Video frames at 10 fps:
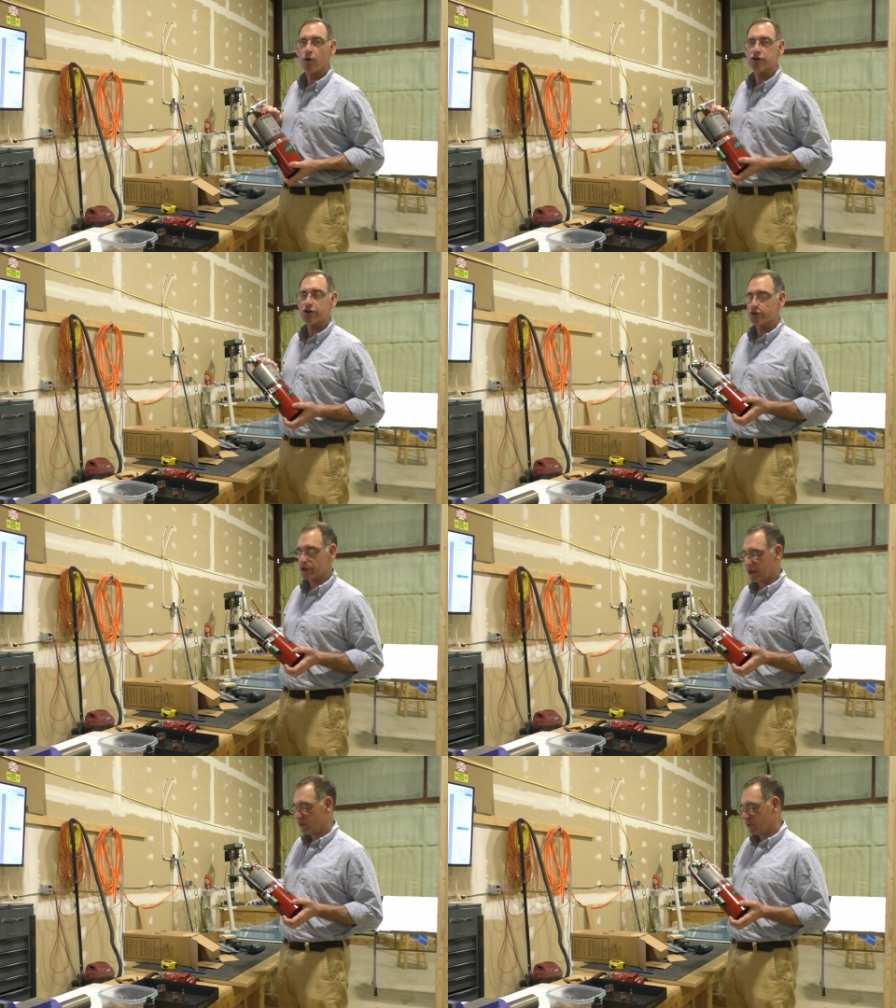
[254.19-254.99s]
or
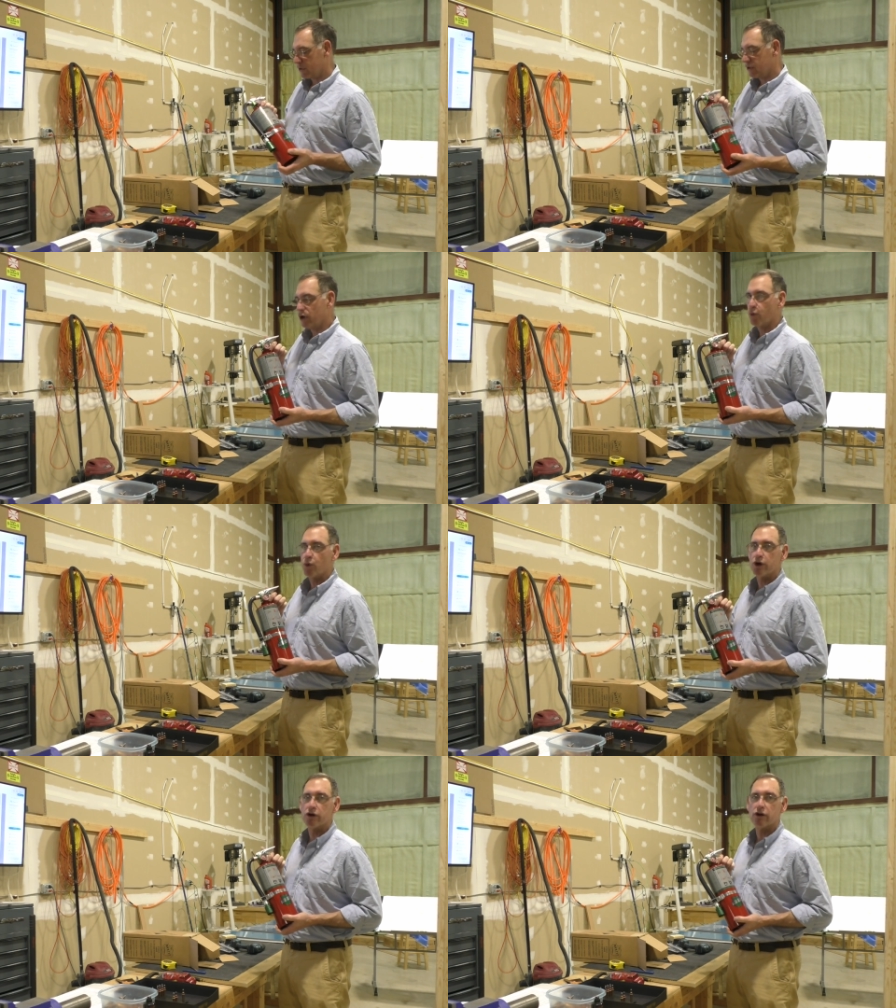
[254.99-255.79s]
associated with you know
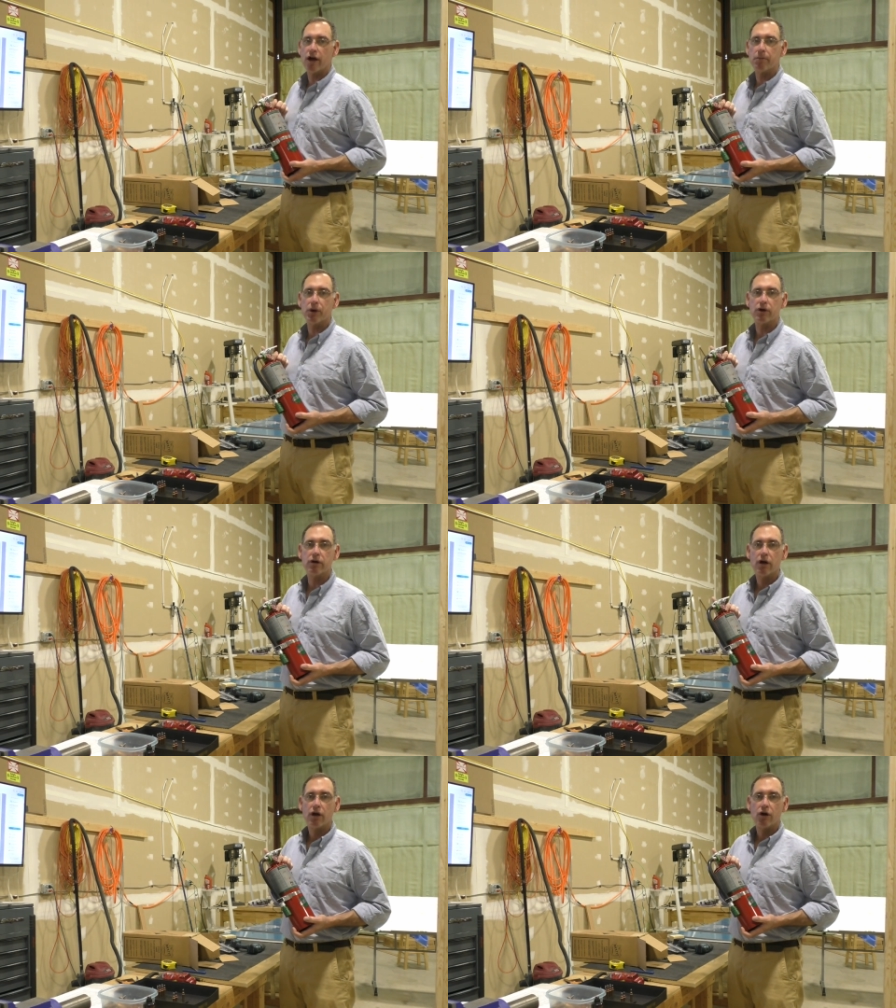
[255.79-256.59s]
wood or lumber